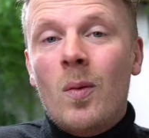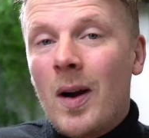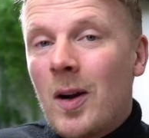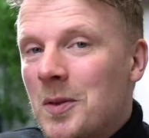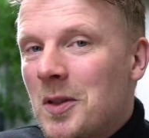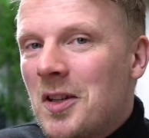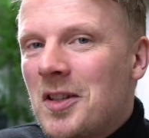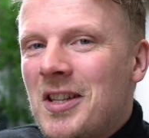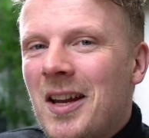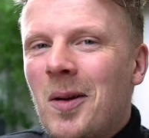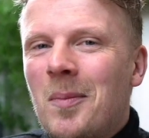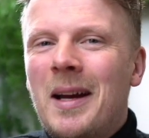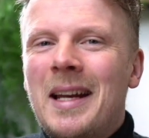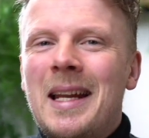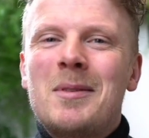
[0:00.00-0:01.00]
Welcome to the
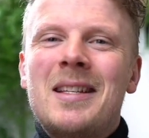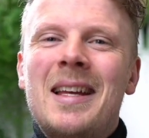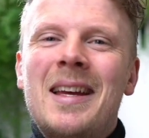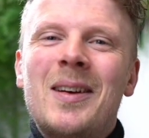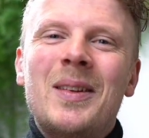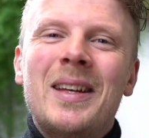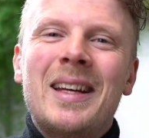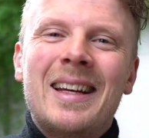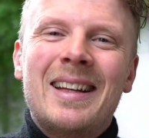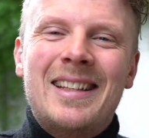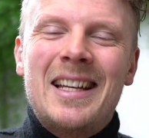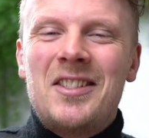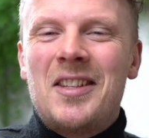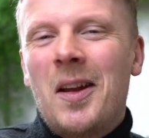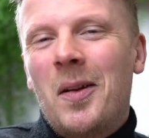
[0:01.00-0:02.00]
channel, my name is Leon.
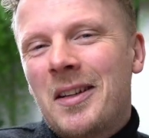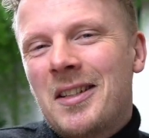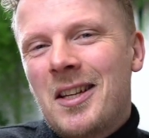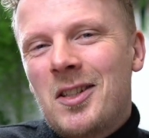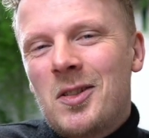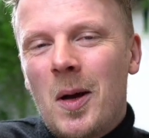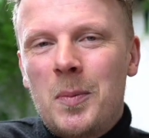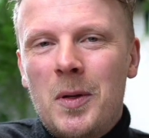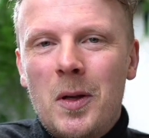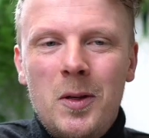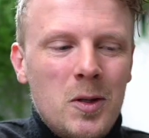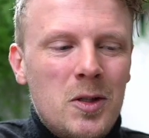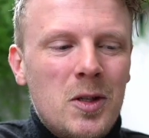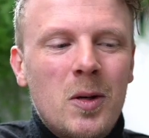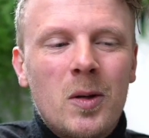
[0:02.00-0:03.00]
This channel exists to help you
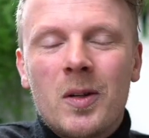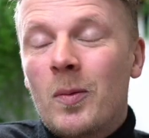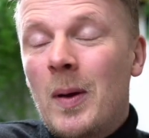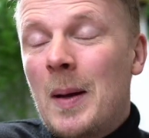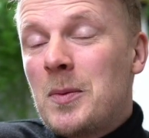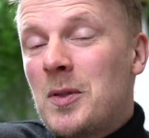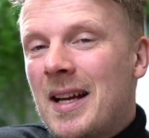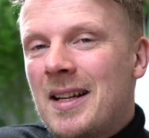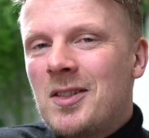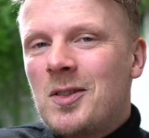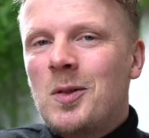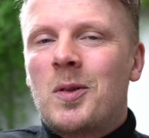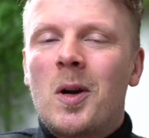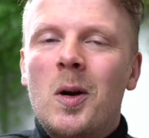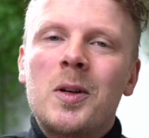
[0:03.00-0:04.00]
use your web stats
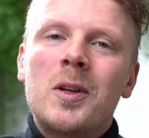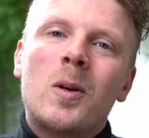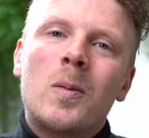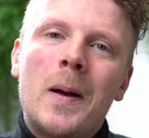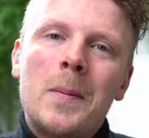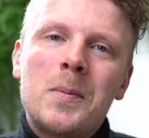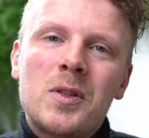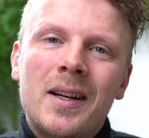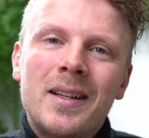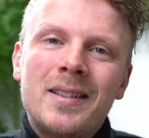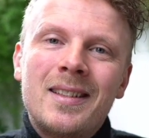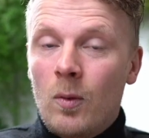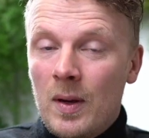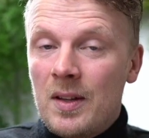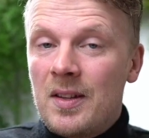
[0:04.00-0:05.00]
to grow your
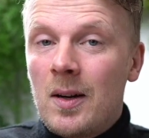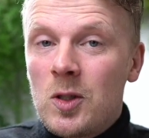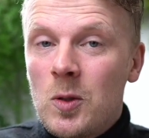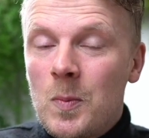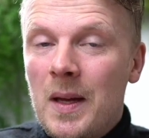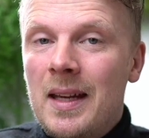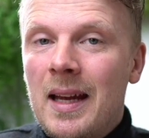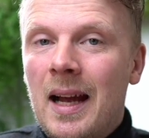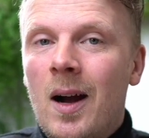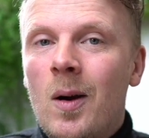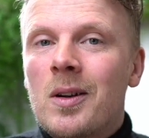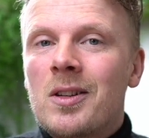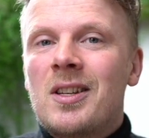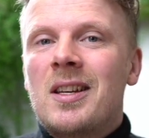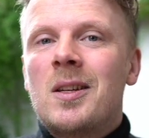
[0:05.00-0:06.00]
website without spending
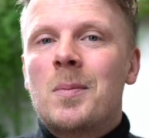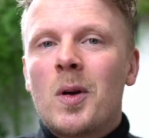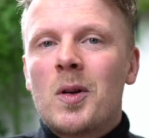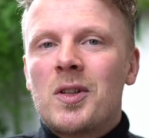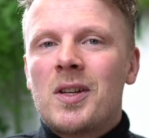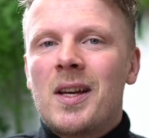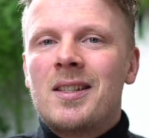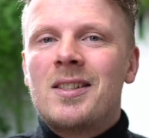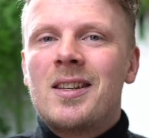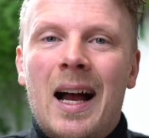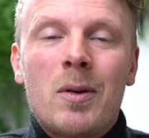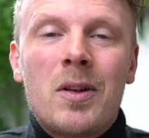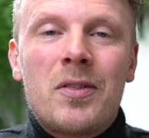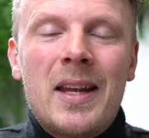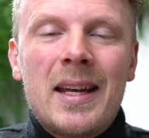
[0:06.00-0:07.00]
hours in the process.
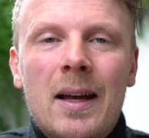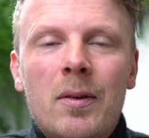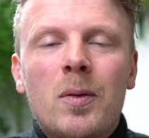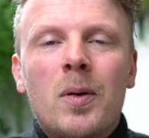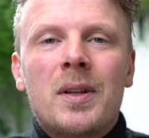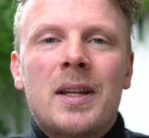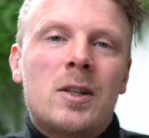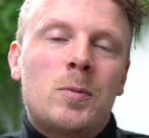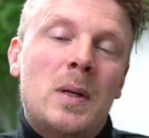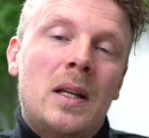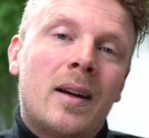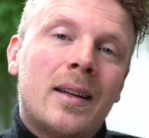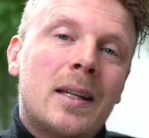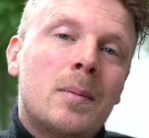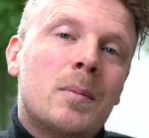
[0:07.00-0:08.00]
I want to thank everyone that has been
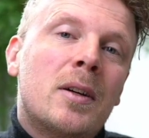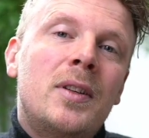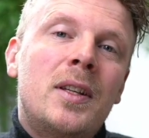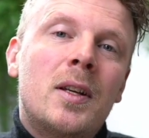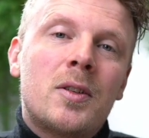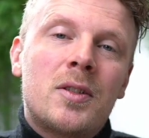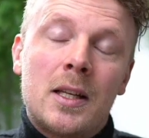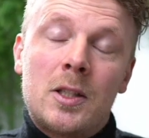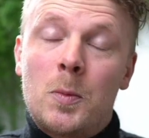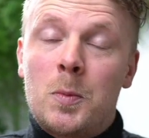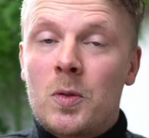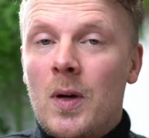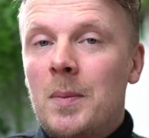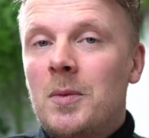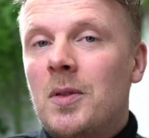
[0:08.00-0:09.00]
liking my videos and has
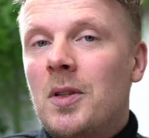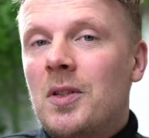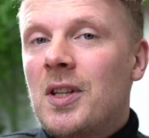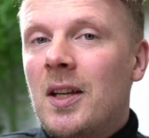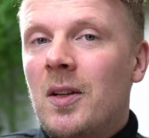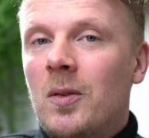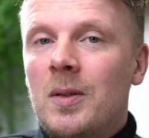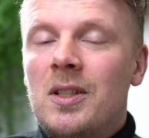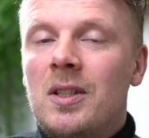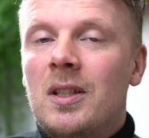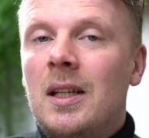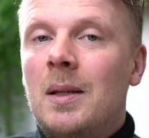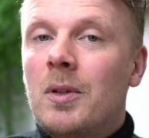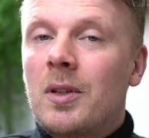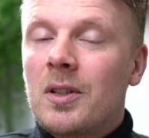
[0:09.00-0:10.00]
subscribed to the channel
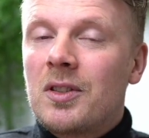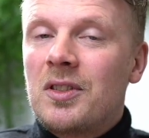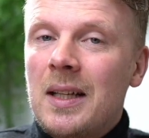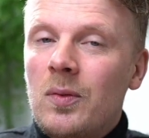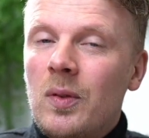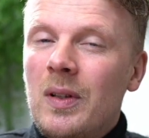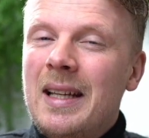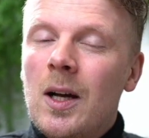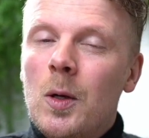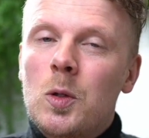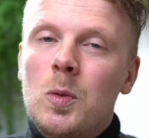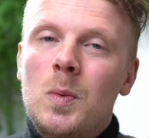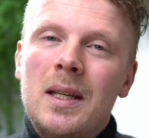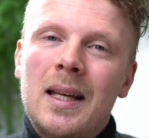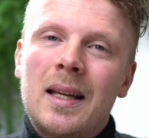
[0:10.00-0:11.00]
recently because that really
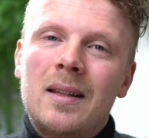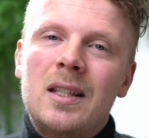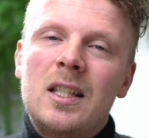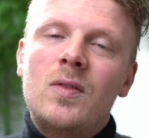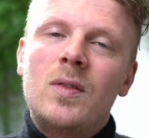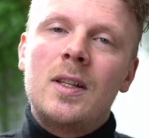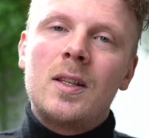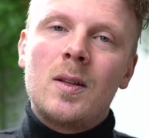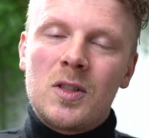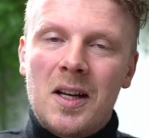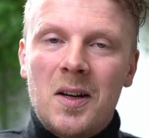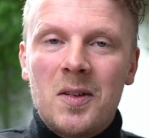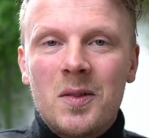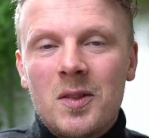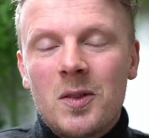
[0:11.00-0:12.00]
helps me get these videos
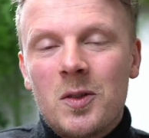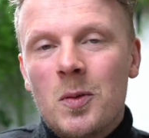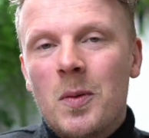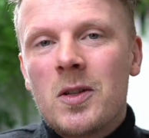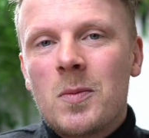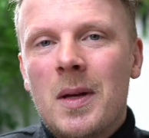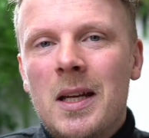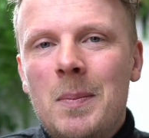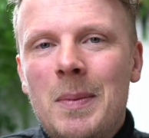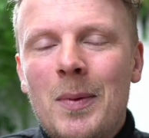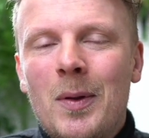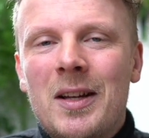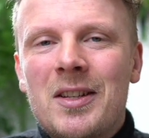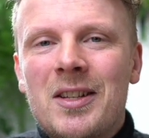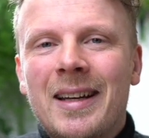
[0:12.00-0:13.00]
out to as many
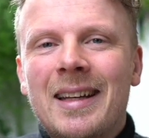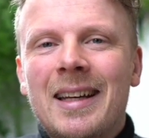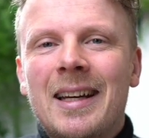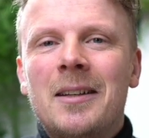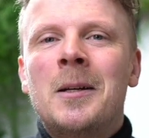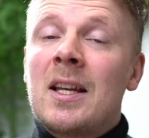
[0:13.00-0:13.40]
people as I can.